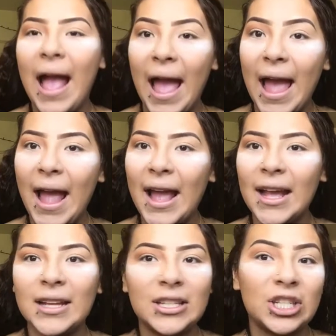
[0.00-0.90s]

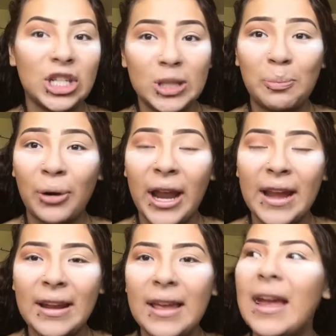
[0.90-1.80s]
and she's
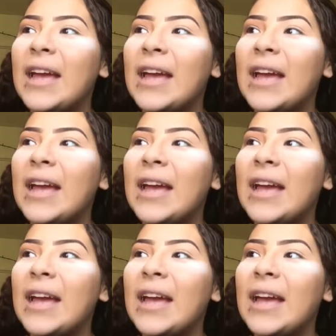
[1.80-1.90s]
pregnant.